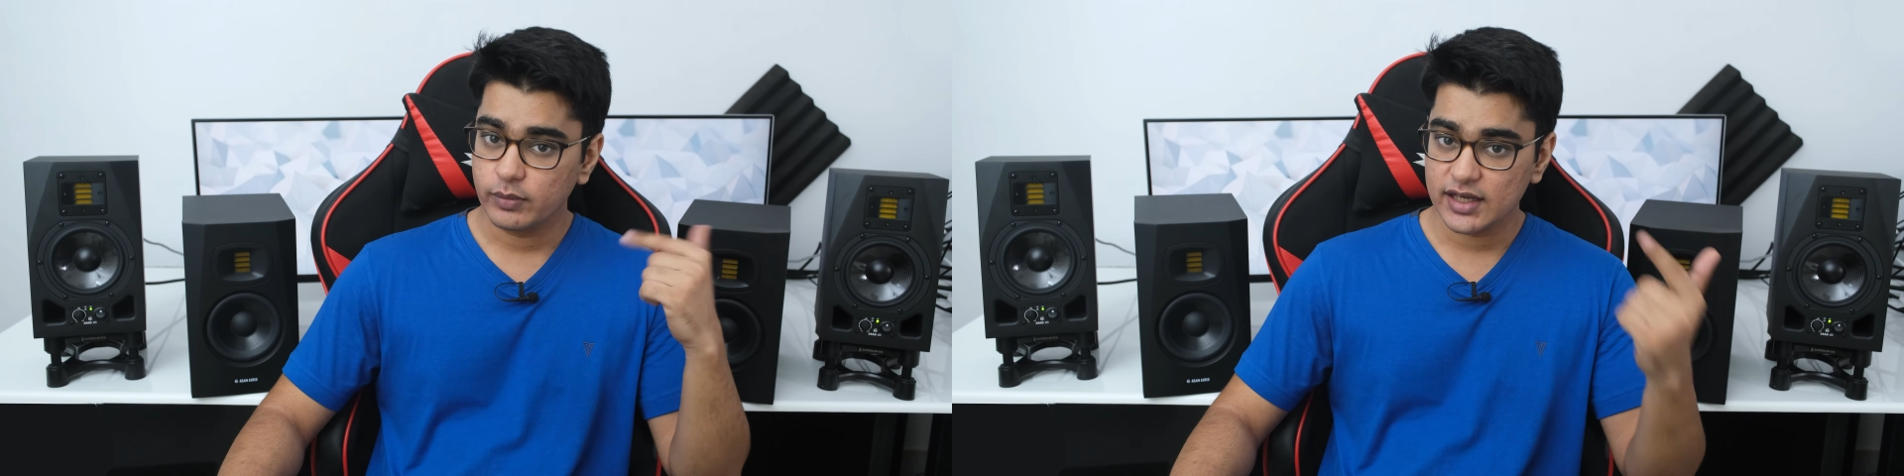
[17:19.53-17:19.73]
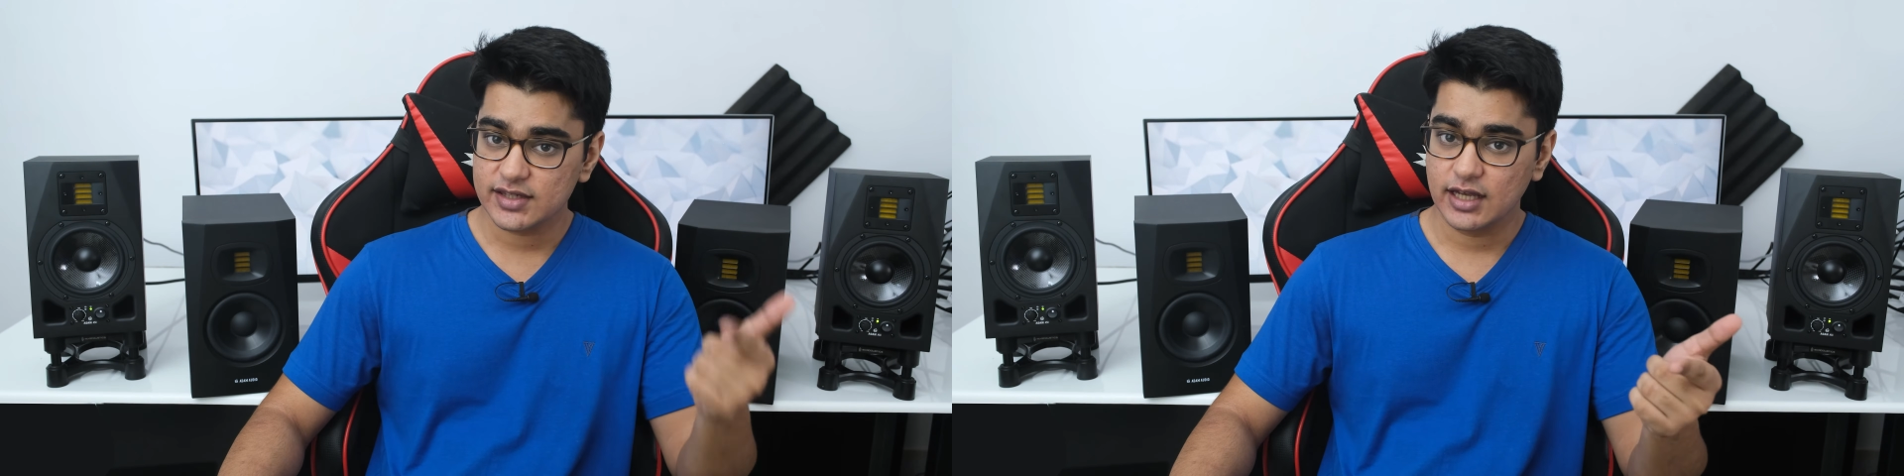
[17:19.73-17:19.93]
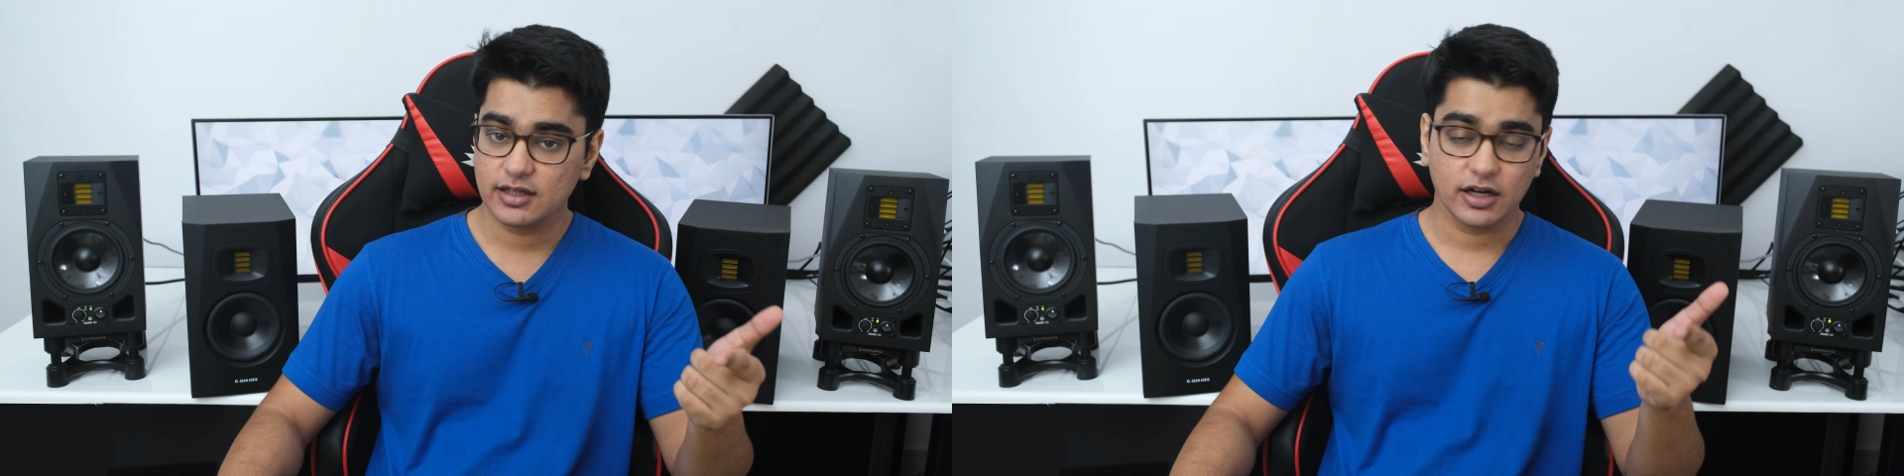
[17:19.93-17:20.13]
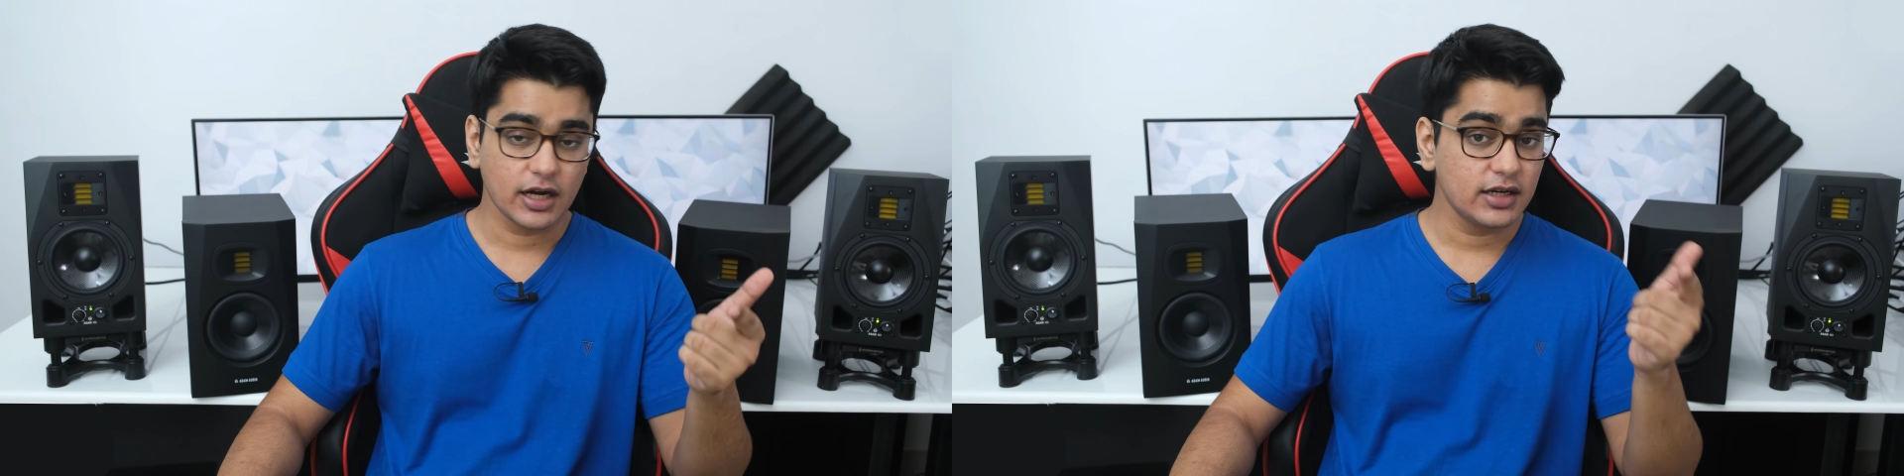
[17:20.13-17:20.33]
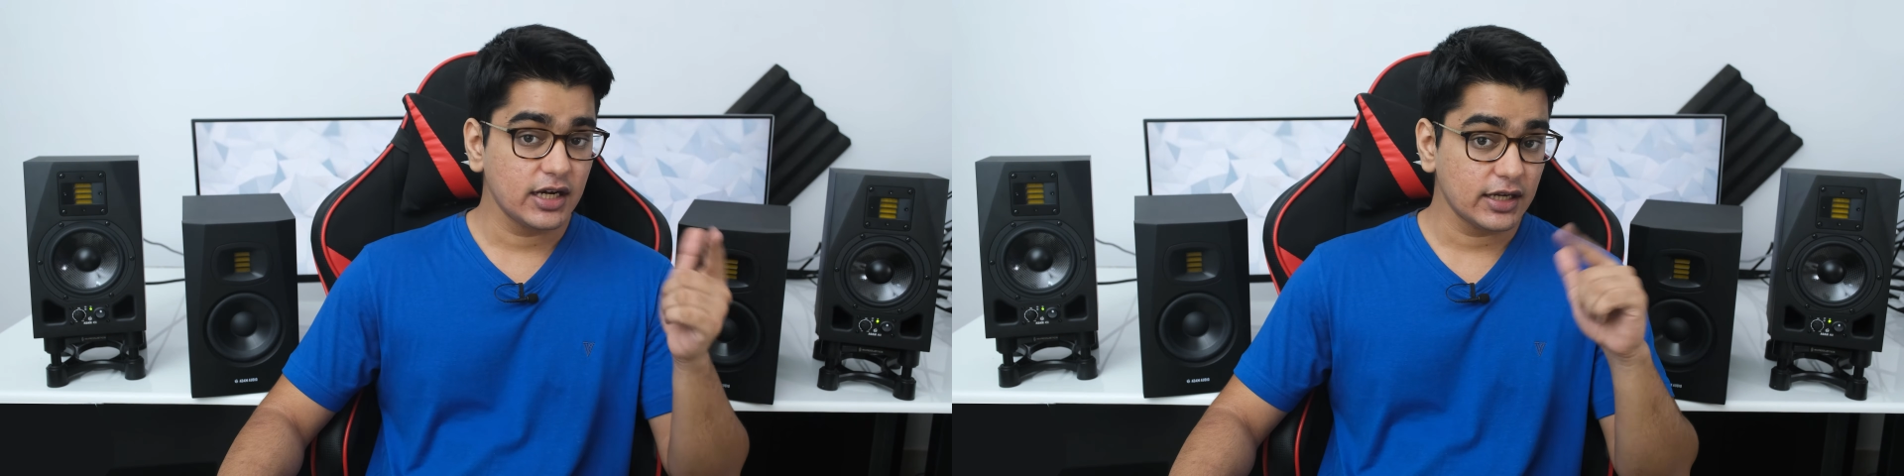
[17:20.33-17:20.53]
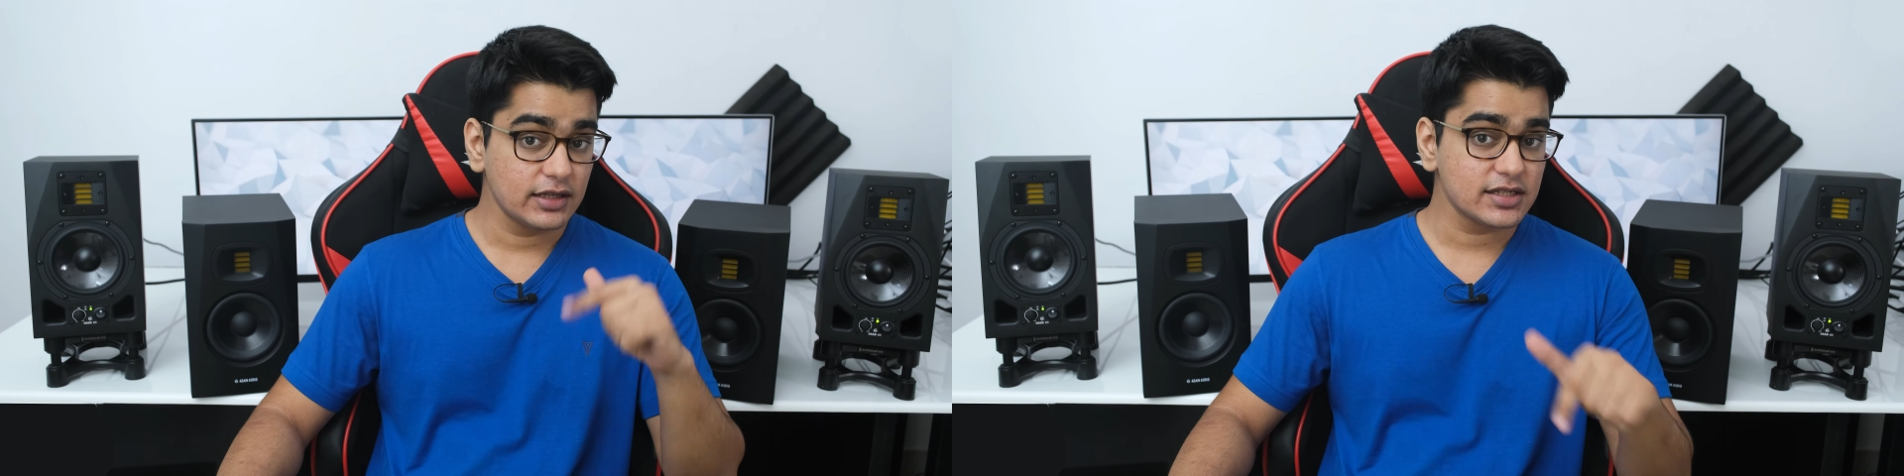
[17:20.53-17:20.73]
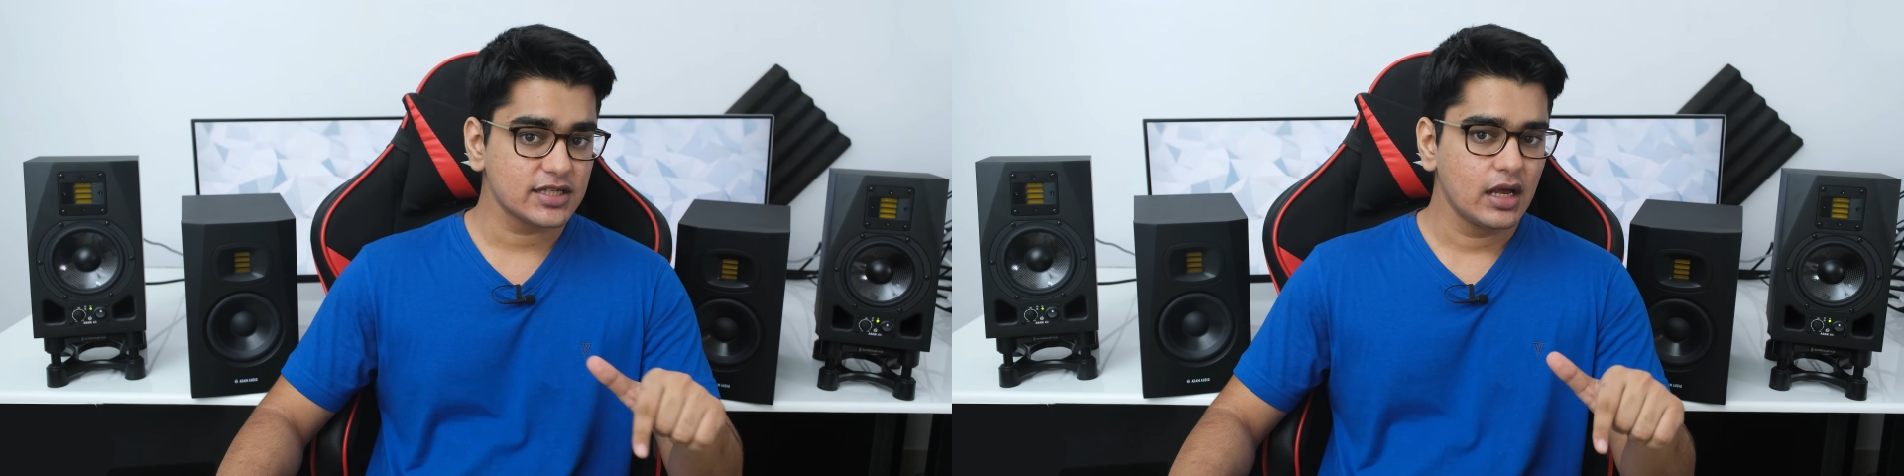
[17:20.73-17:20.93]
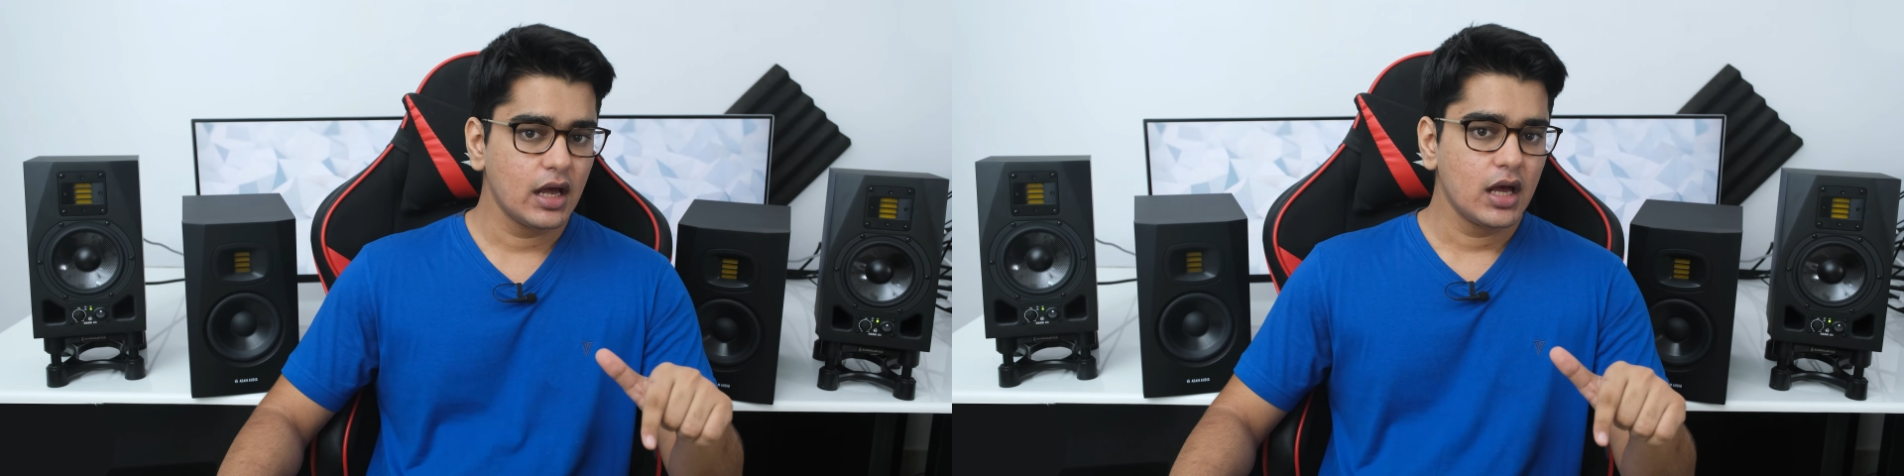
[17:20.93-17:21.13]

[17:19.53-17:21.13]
mix in great details,